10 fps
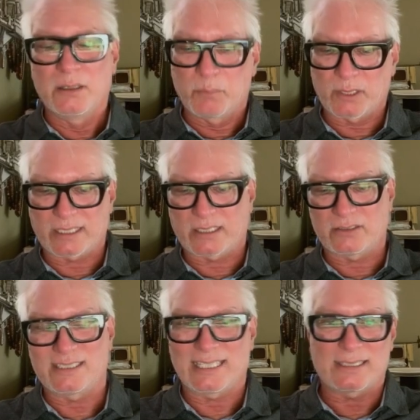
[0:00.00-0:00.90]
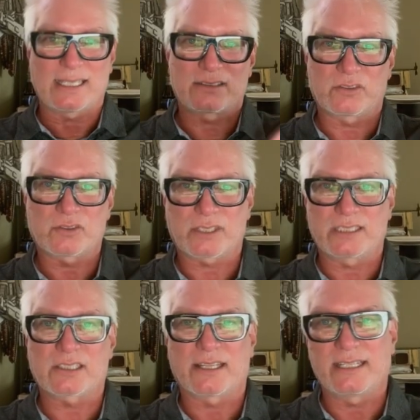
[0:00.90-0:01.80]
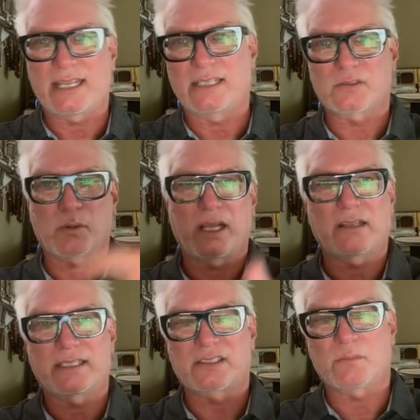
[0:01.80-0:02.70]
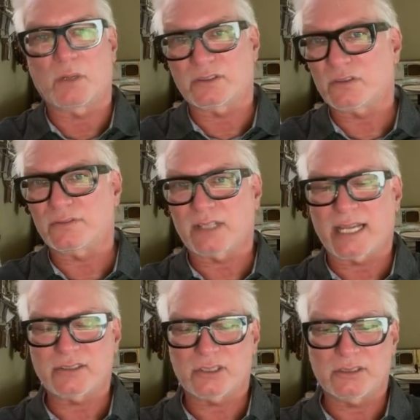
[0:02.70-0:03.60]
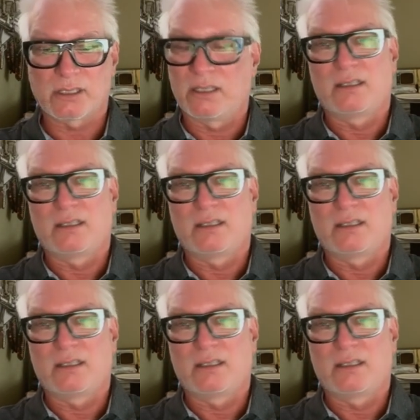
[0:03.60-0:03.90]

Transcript: but I couldn't get that to translate as well as the muzzle flashes.